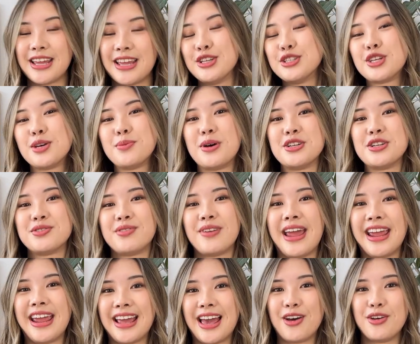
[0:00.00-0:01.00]
Thank you so much for
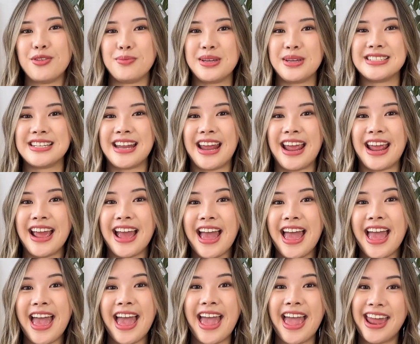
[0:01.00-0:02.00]
hanging out with me today,
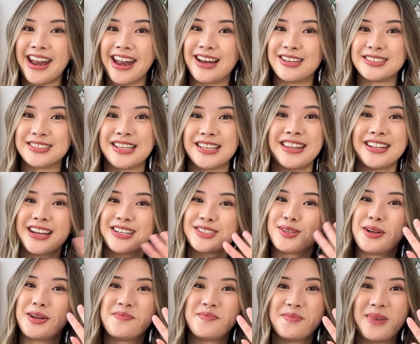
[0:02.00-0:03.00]
and I'll see you in the
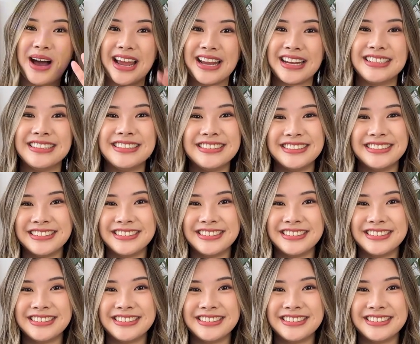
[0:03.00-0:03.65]
next one. Bye.